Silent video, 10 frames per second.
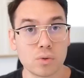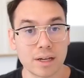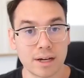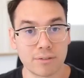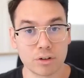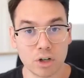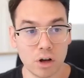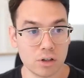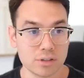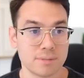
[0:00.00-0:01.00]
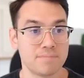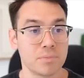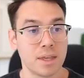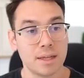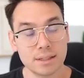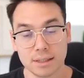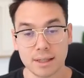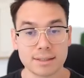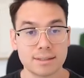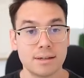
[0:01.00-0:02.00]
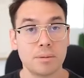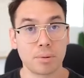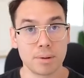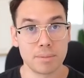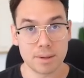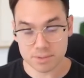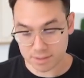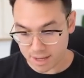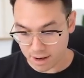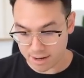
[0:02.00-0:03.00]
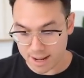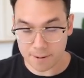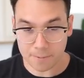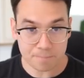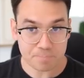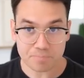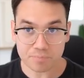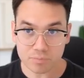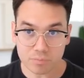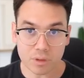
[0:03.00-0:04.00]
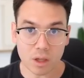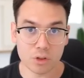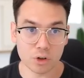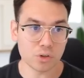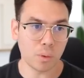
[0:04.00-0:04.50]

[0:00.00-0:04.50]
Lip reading: the covered calls and collect premiums there. Now, there's